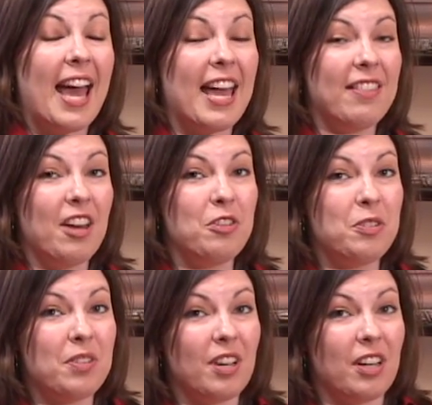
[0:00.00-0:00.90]
And
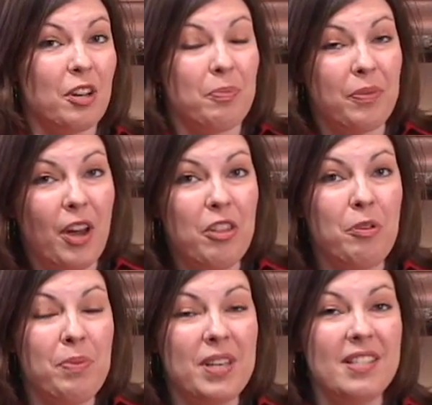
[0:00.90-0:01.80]
those
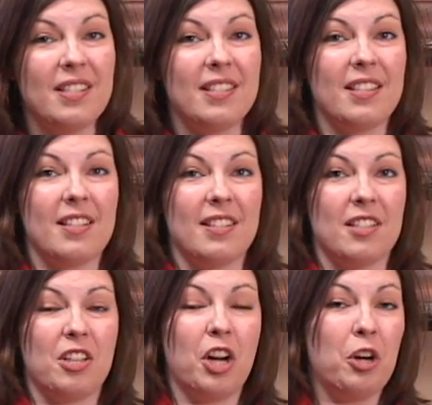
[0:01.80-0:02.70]
other businesses,
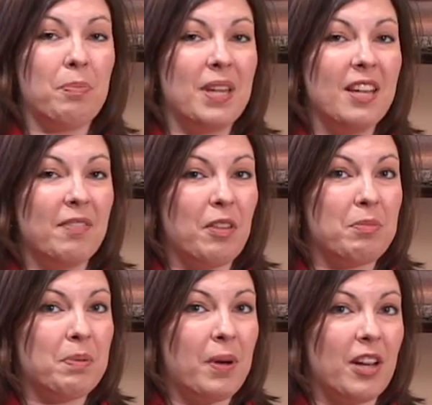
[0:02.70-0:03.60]
in turn, many of them
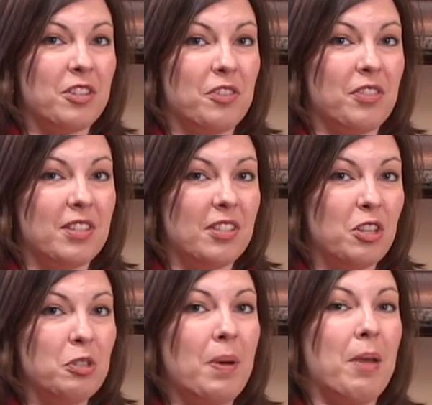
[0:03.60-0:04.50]
sponsored this
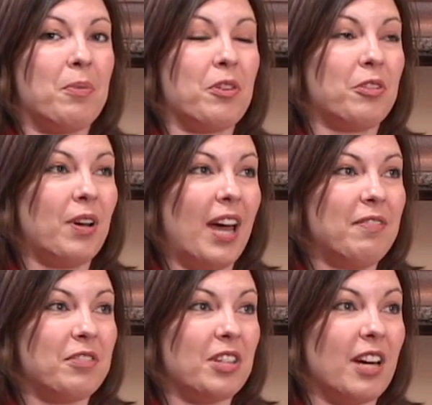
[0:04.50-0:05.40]
newspaper through
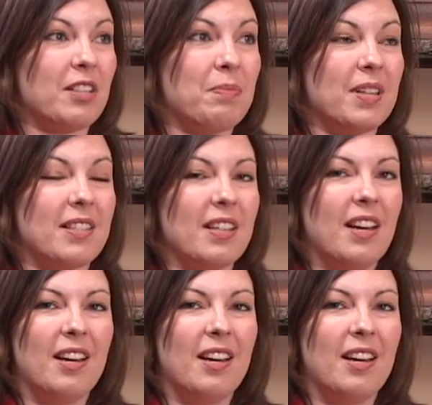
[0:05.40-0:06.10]
advertisements.